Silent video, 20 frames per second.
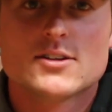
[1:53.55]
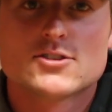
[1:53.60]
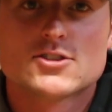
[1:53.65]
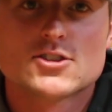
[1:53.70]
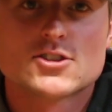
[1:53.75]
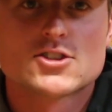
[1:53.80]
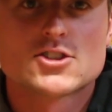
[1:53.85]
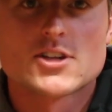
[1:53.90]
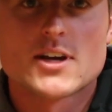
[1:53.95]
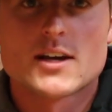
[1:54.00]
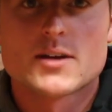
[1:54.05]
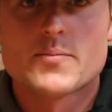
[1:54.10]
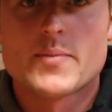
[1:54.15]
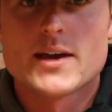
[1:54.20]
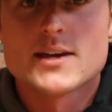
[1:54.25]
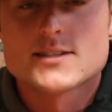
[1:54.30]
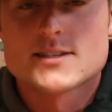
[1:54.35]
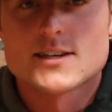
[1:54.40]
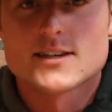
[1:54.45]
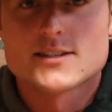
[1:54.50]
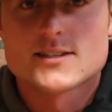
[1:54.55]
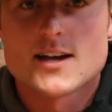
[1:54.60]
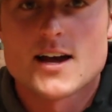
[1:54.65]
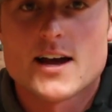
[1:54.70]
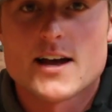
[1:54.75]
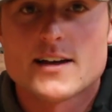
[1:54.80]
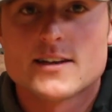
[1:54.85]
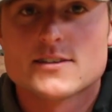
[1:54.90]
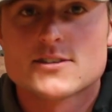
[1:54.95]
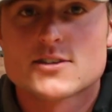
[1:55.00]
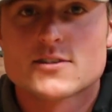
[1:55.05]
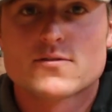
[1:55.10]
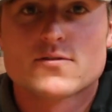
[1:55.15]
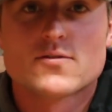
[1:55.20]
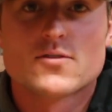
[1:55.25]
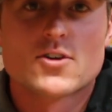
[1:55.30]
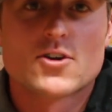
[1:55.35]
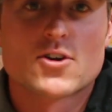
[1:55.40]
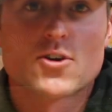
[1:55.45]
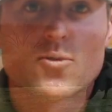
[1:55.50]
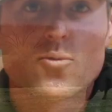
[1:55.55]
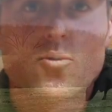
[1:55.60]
Just check basic signs, if her